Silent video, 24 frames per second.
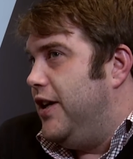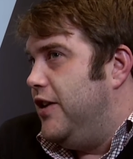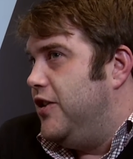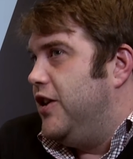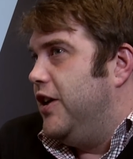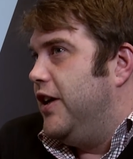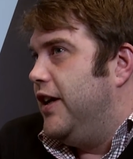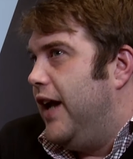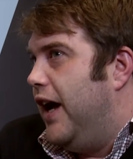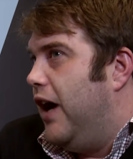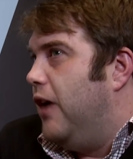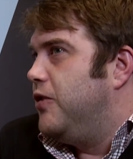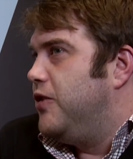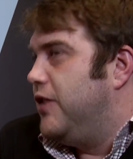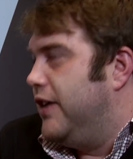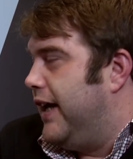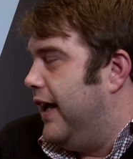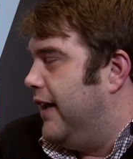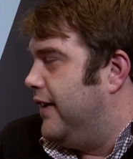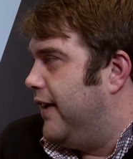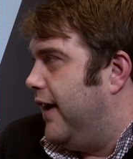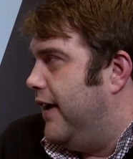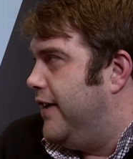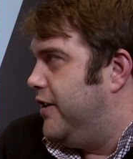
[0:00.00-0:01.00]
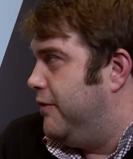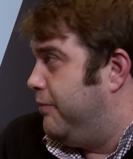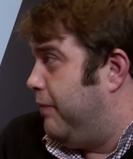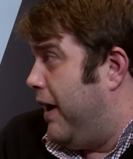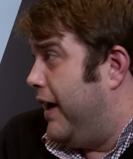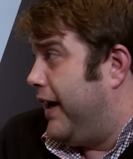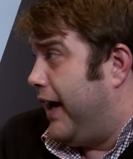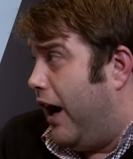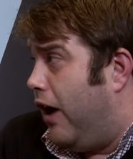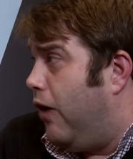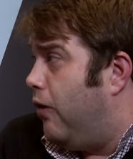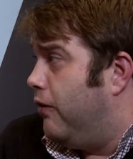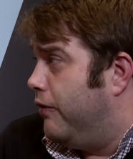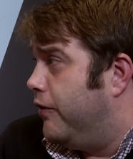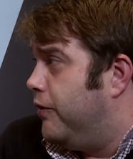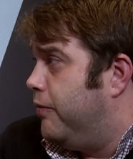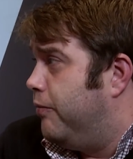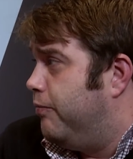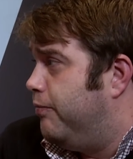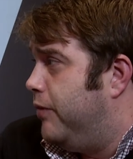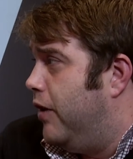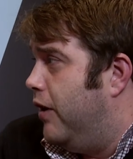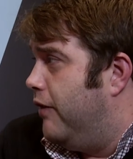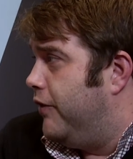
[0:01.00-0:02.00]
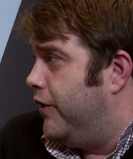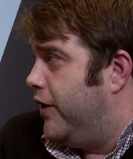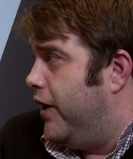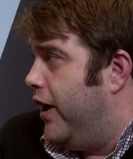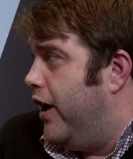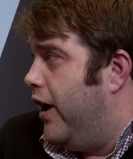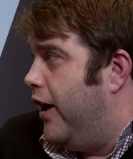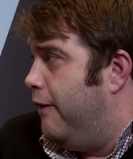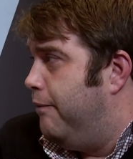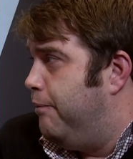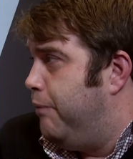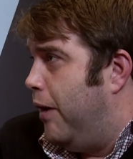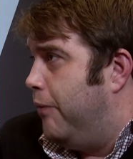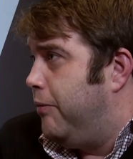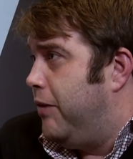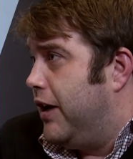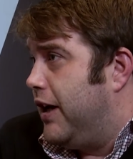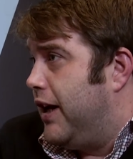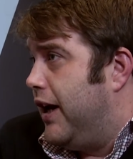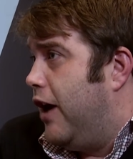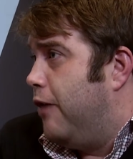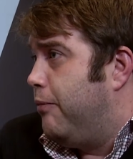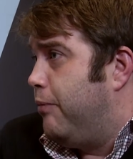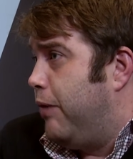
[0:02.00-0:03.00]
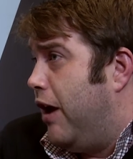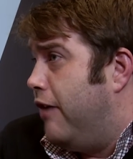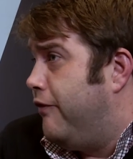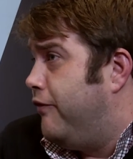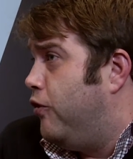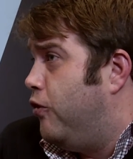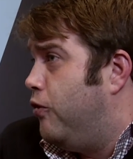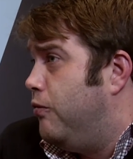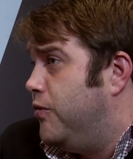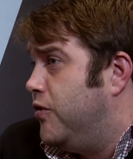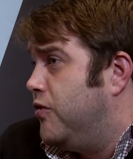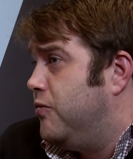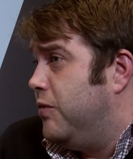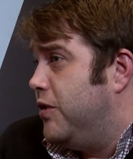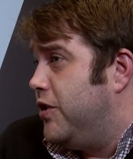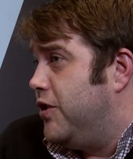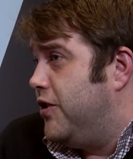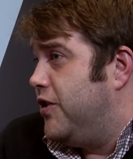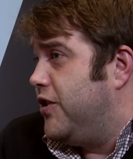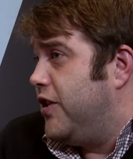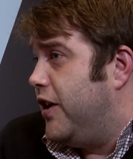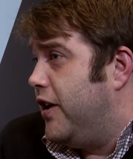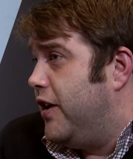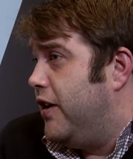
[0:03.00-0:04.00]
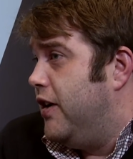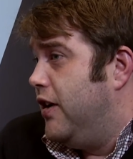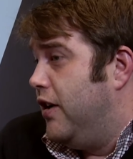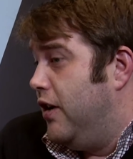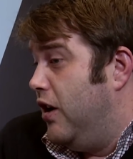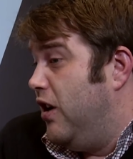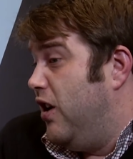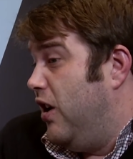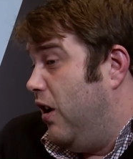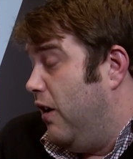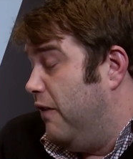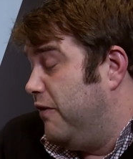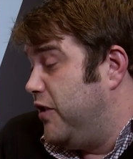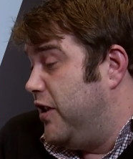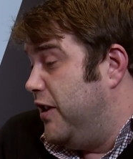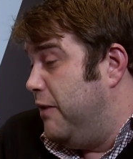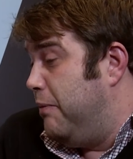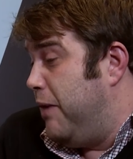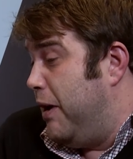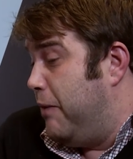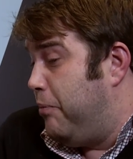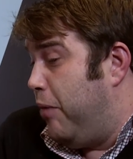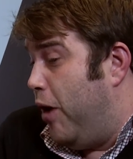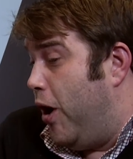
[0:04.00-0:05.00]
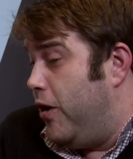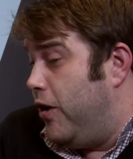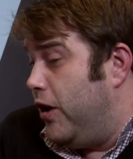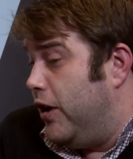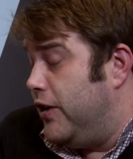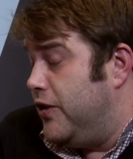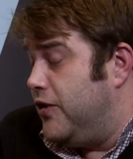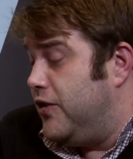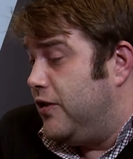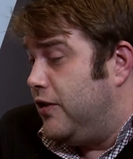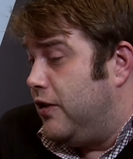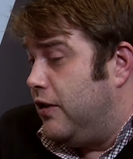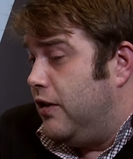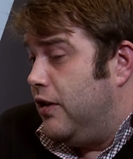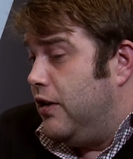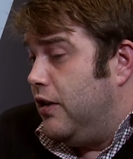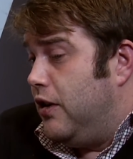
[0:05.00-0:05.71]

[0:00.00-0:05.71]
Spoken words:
easier now to get data back out of the public cloud platforms, which is obviously a big bonus.